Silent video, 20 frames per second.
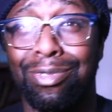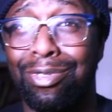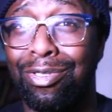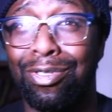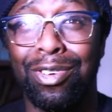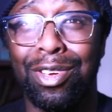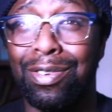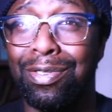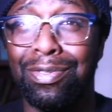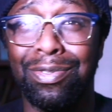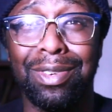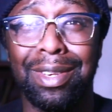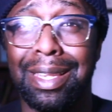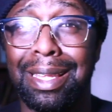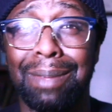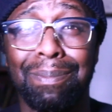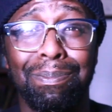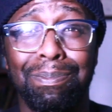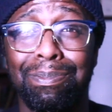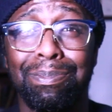
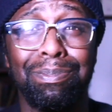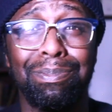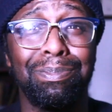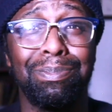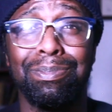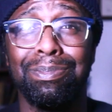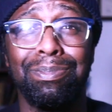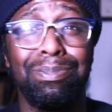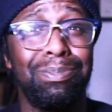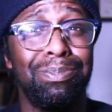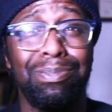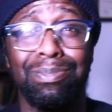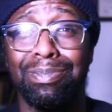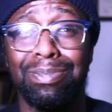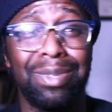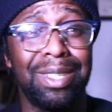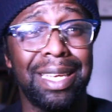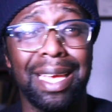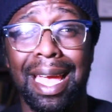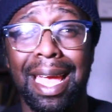
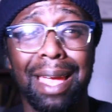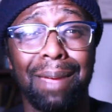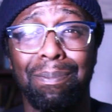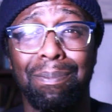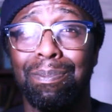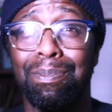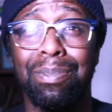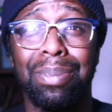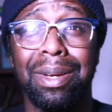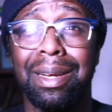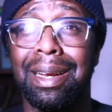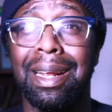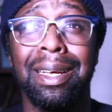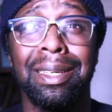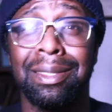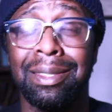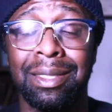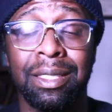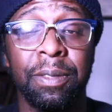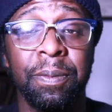50K plus